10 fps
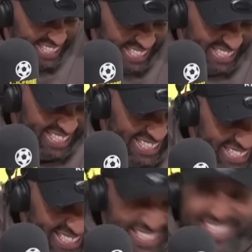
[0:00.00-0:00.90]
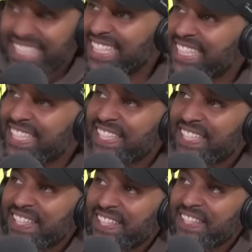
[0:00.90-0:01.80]

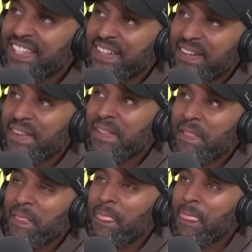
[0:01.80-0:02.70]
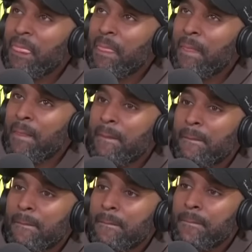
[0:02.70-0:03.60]

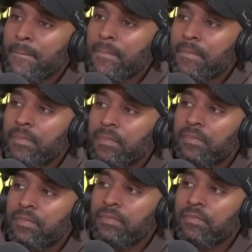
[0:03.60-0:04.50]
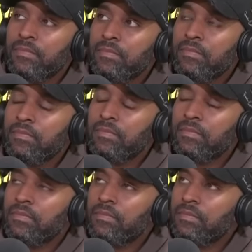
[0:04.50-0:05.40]

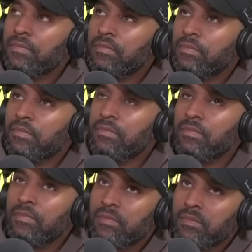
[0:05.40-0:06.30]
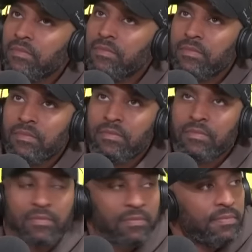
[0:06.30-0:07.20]

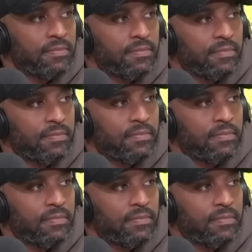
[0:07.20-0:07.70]
The person shown says nothing.